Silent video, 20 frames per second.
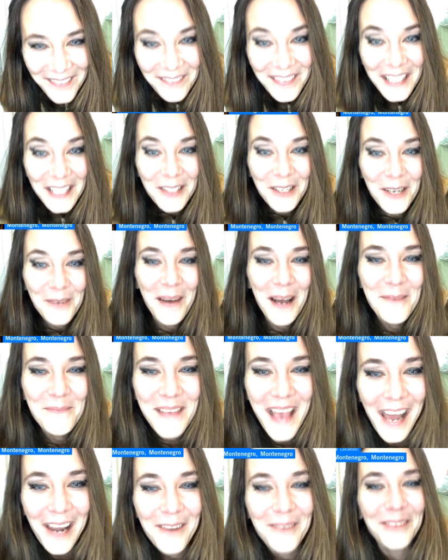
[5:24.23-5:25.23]
Mr. My
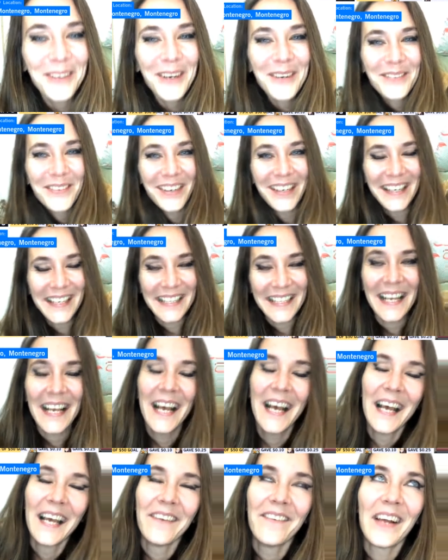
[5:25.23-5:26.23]
piano, no worries.
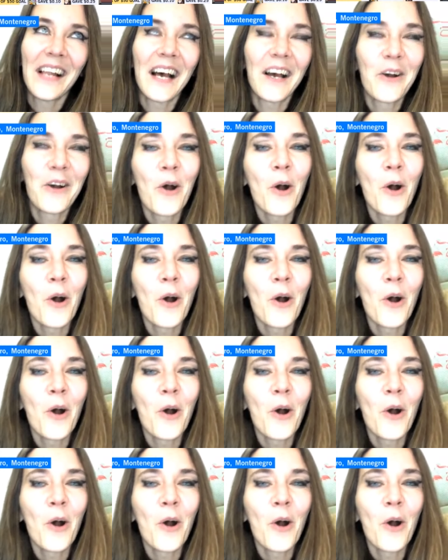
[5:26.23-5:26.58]
Well,